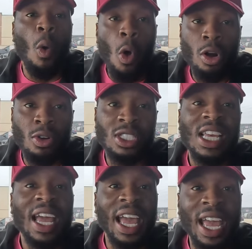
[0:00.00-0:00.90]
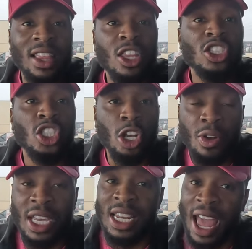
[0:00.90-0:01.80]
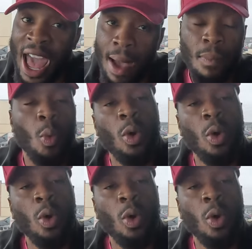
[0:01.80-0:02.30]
orders in the circuit app.